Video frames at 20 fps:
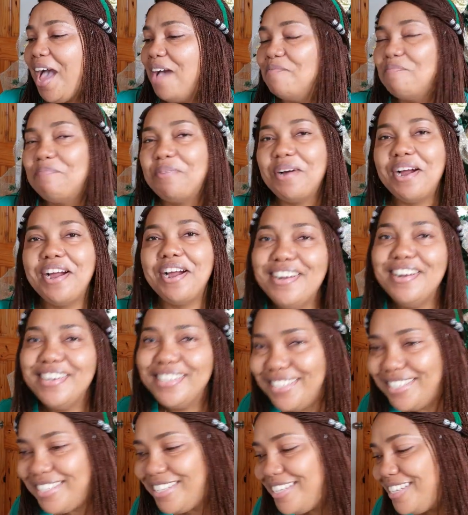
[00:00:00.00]

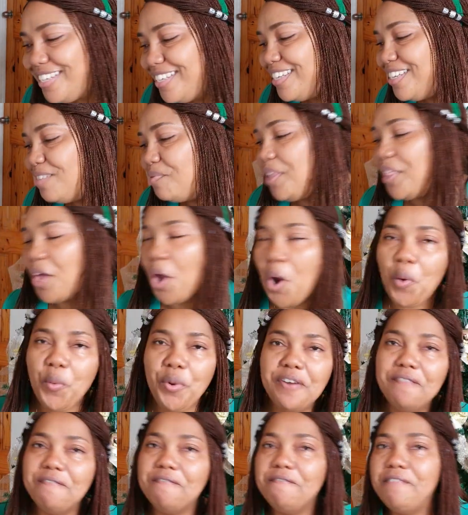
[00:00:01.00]
party with
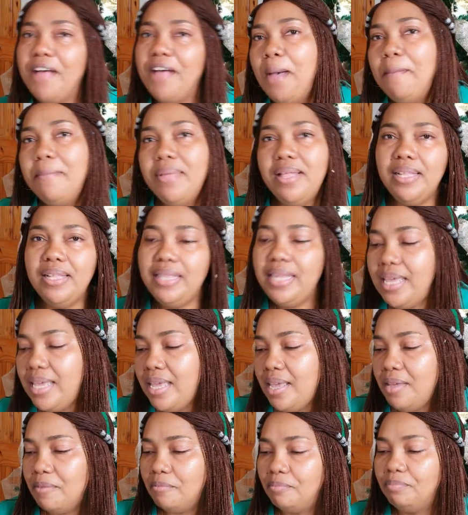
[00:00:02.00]
our
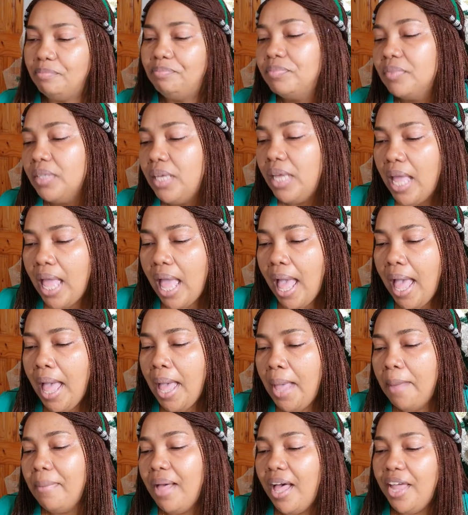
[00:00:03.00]
family.
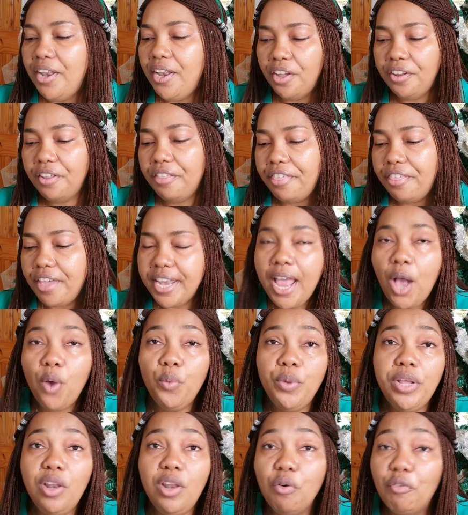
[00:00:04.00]
Another thing that
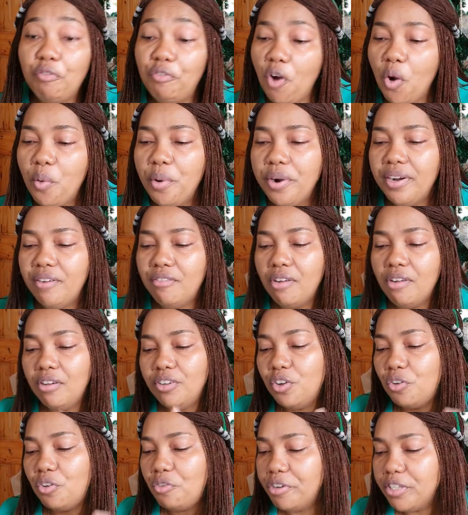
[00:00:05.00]
we look forward around
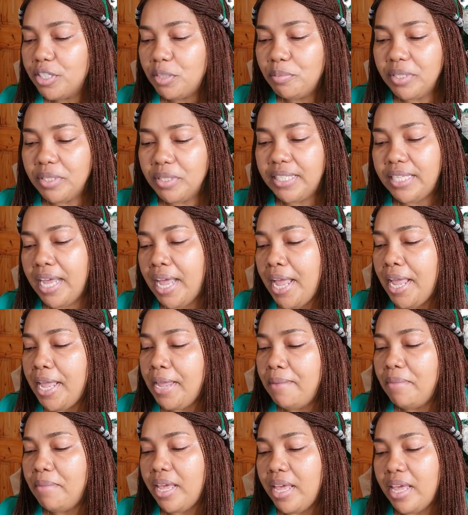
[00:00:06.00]
the Christmas
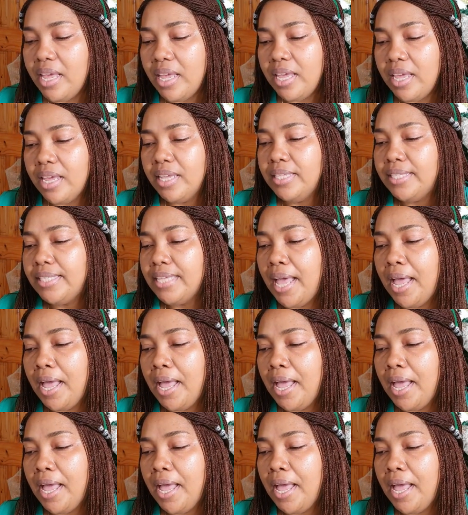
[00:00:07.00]
time is